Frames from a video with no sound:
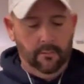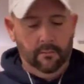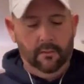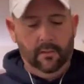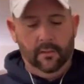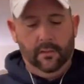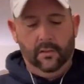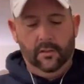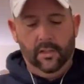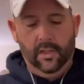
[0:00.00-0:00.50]

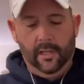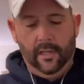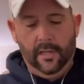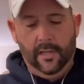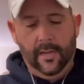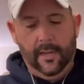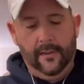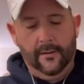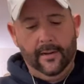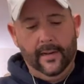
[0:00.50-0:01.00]
Let's check
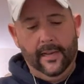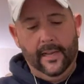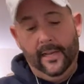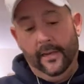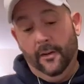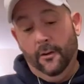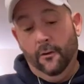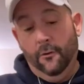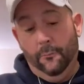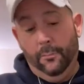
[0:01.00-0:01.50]
it out. I got
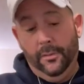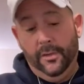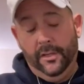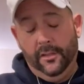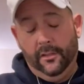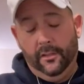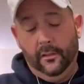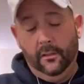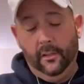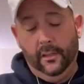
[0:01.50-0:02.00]
to open
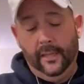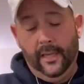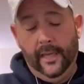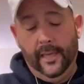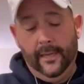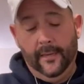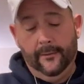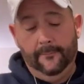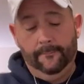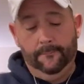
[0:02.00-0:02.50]
it to look
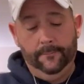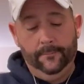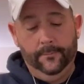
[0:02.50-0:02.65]
at it.